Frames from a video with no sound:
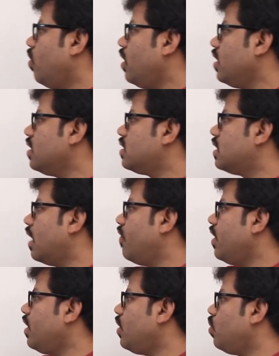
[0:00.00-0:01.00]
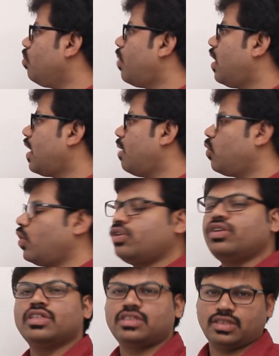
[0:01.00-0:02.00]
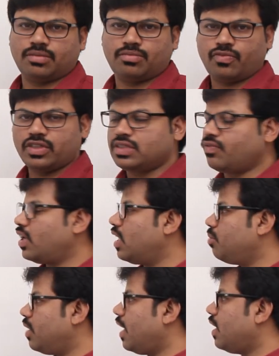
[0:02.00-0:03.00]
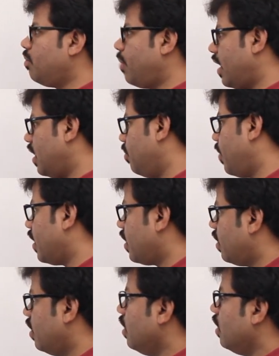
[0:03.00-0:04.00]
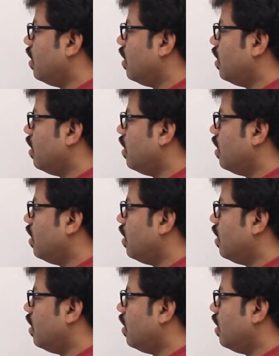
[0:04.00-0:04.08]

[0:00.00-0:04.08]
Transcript: Only this 72 part I am going to disturb. First of all, let me write a binary pattern.